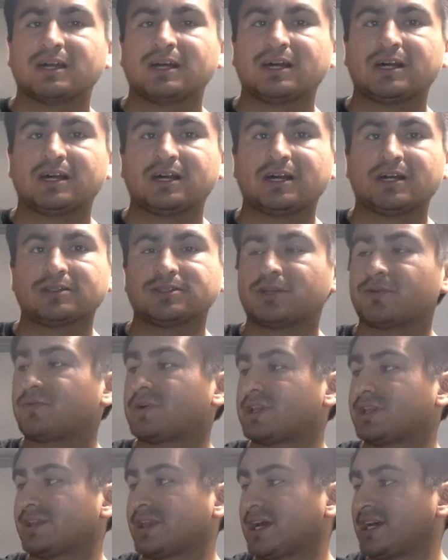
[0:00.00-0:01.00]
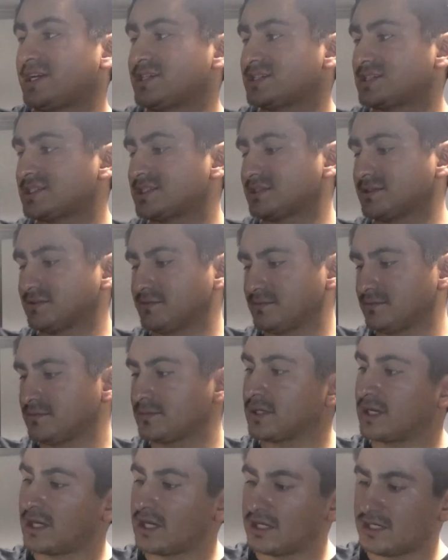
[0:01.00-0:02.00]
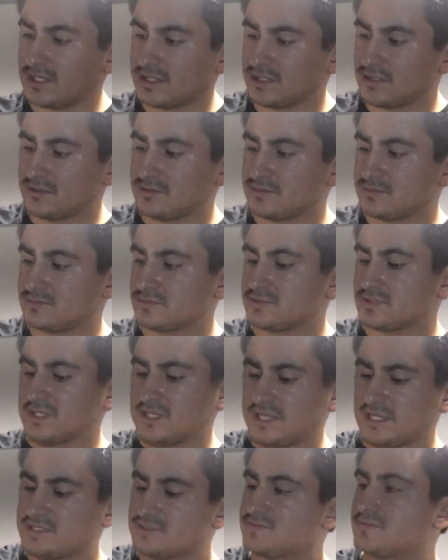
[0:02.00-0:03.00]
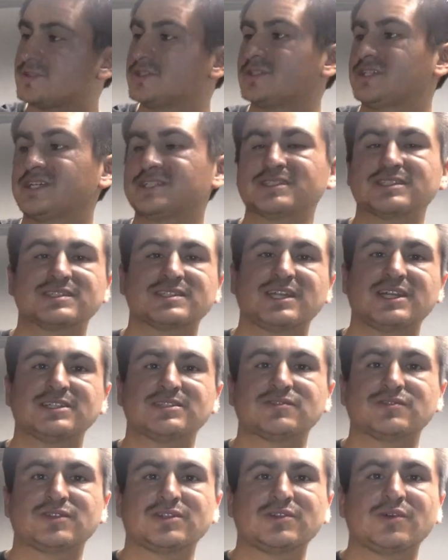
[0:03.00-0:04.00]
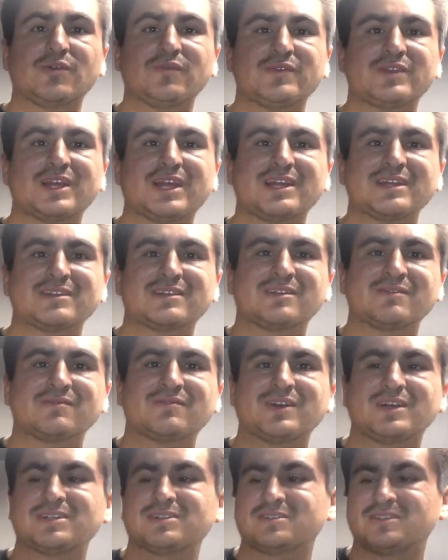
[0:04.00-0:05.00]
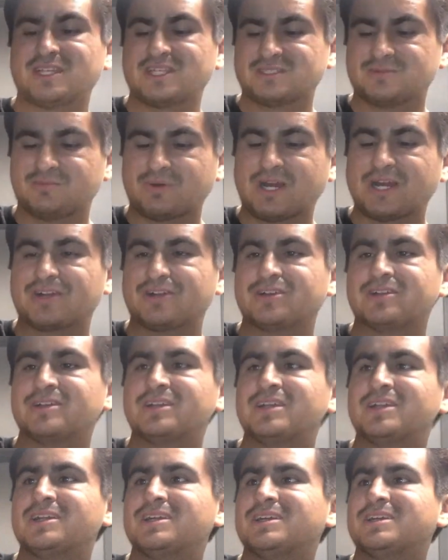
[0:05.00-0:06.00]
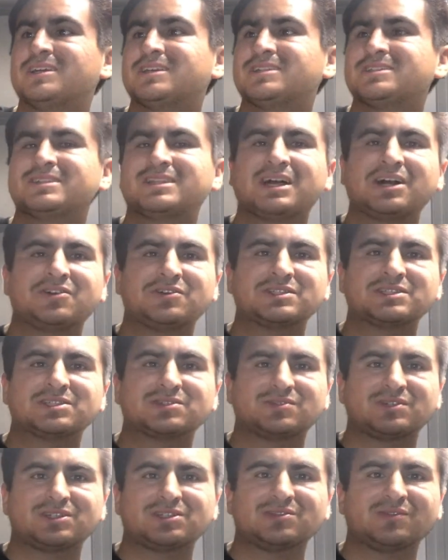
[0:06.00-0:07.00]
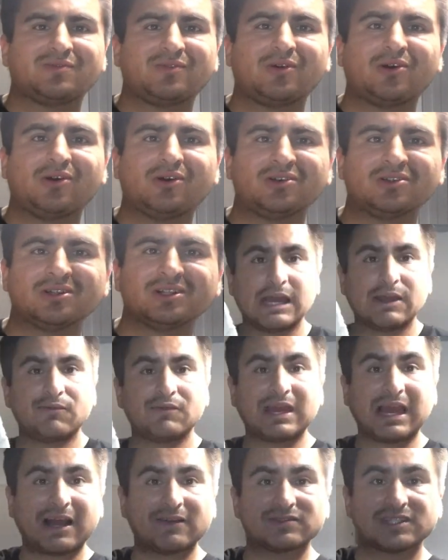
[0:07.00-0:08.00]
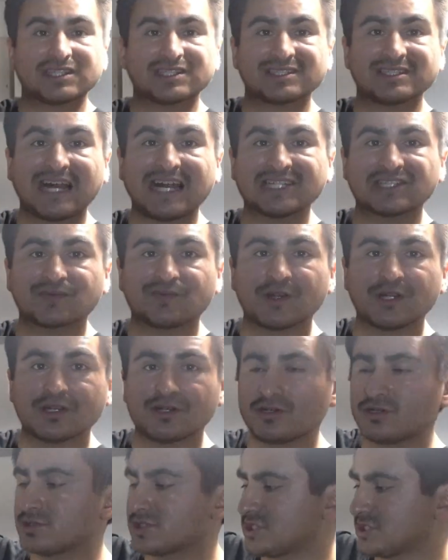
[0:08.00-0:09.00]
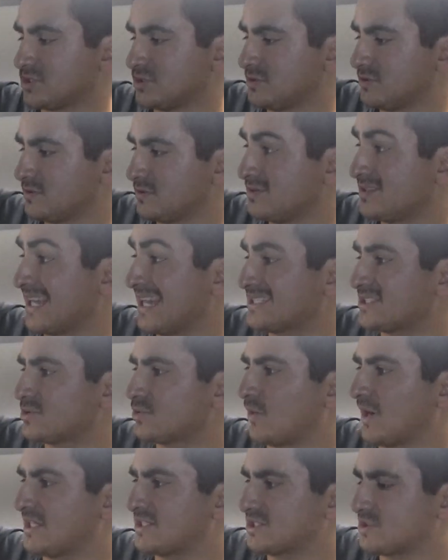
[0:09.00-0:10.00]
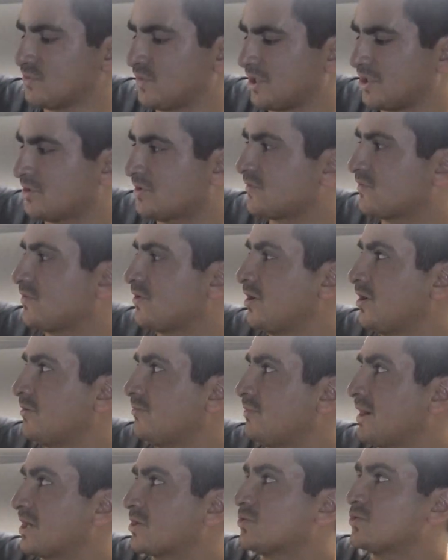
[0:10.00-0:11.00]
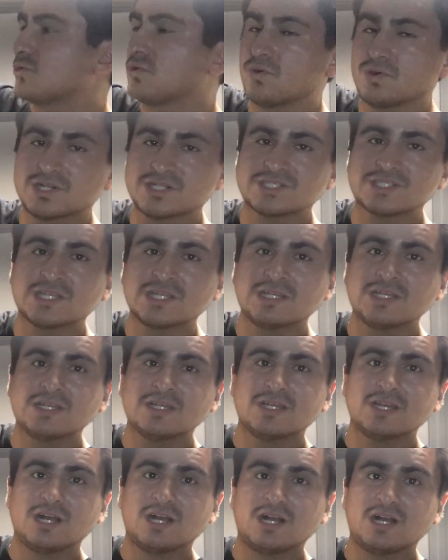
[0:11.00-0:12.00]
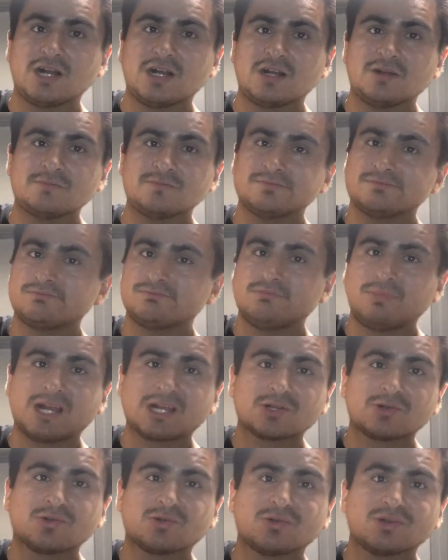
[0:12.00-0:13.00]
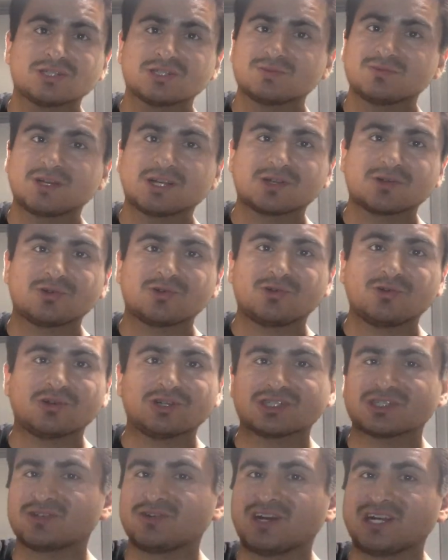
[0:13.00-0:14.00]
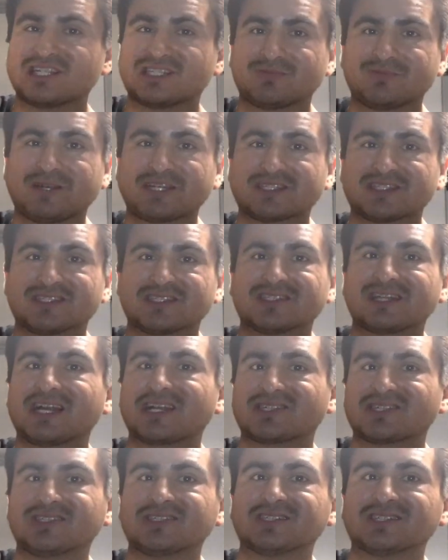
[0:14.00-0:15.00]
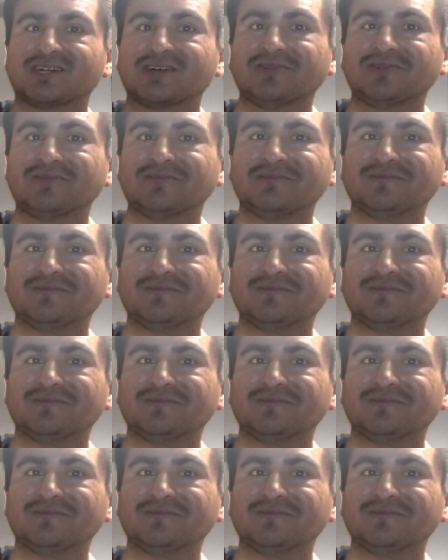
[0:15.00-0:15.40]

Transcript: They're really nice. It has a really nice design to it. Hopefully I can find a nice buyer now entering the fall. And we have this nice white sweater from Michael Kors. Michael Kors is Michael Kors, so I expect this to actually sell.